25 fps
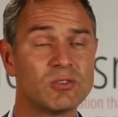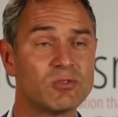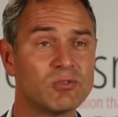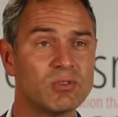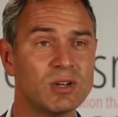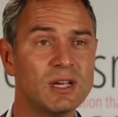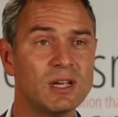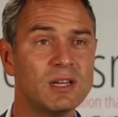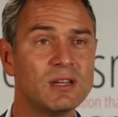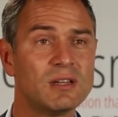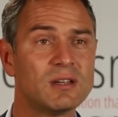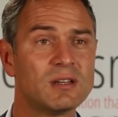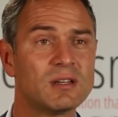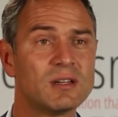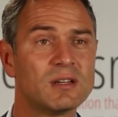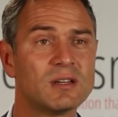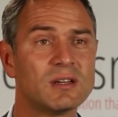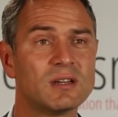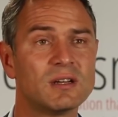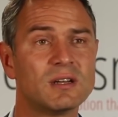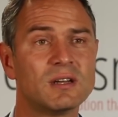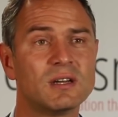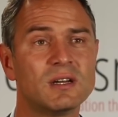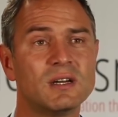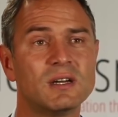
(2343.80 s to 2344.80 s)
read,
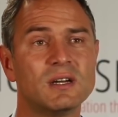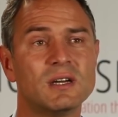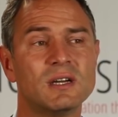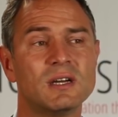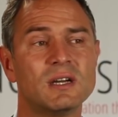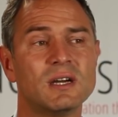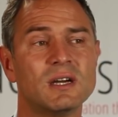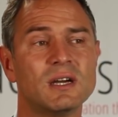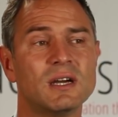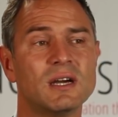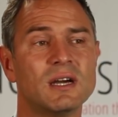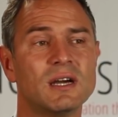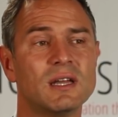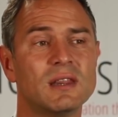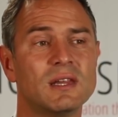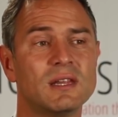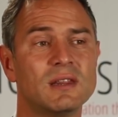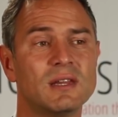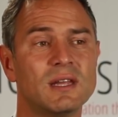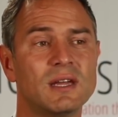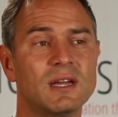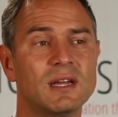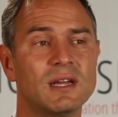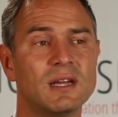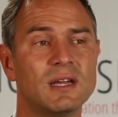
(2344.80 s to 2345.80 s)
that
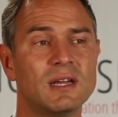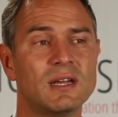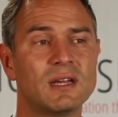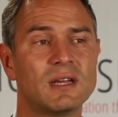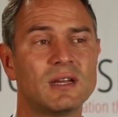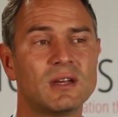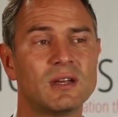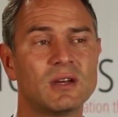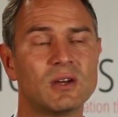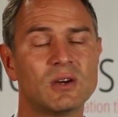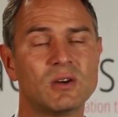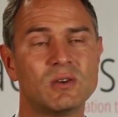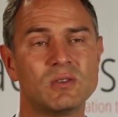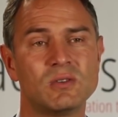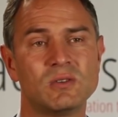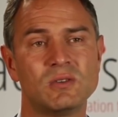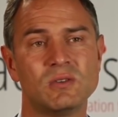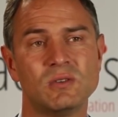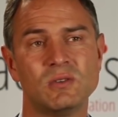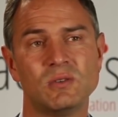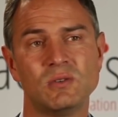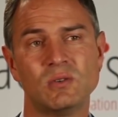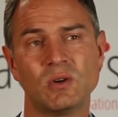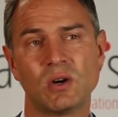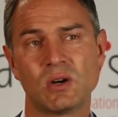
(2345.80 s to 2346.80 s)
they can go
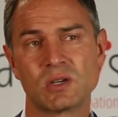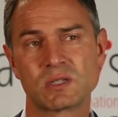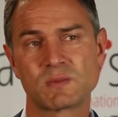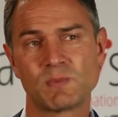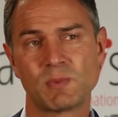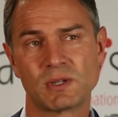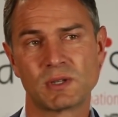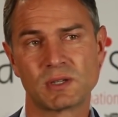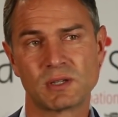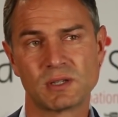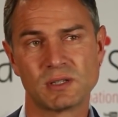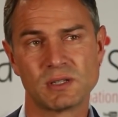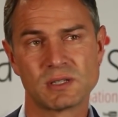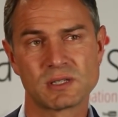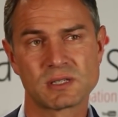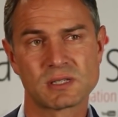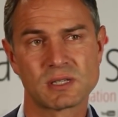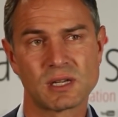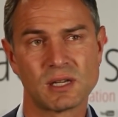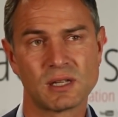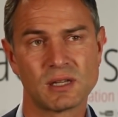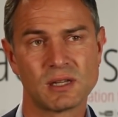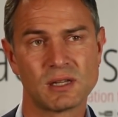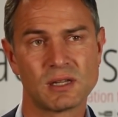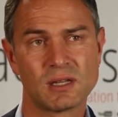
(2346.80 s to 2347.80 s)
to hospitals,
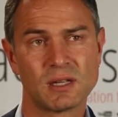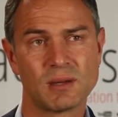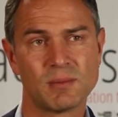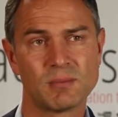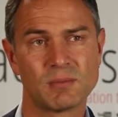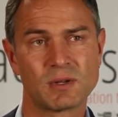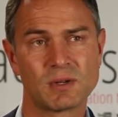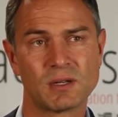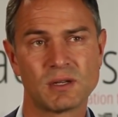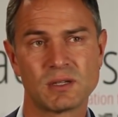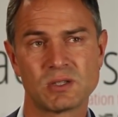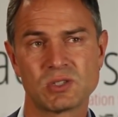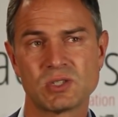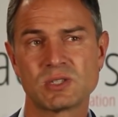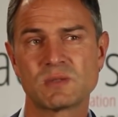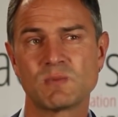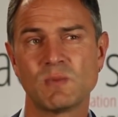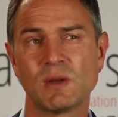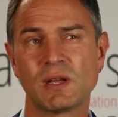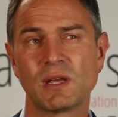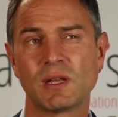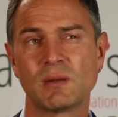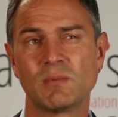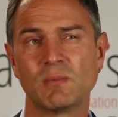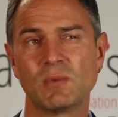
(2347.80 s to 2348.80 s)
and I'm going to just
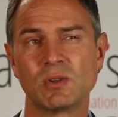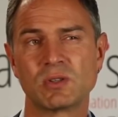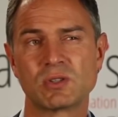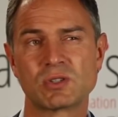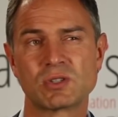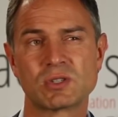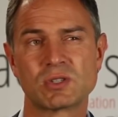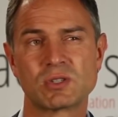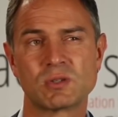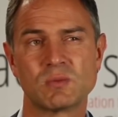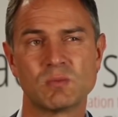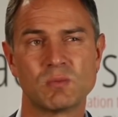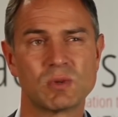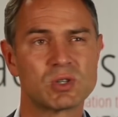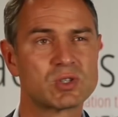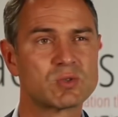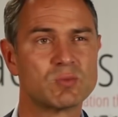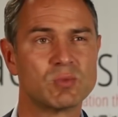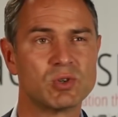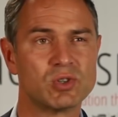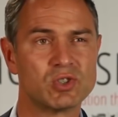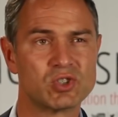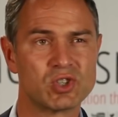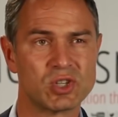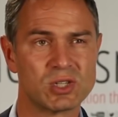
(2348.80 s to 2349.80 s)
make it much, much
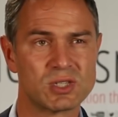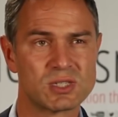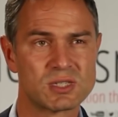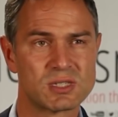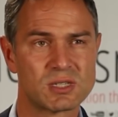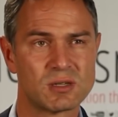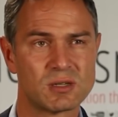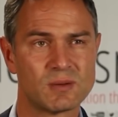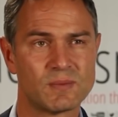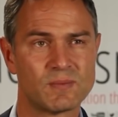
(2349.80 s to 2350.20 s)
more just.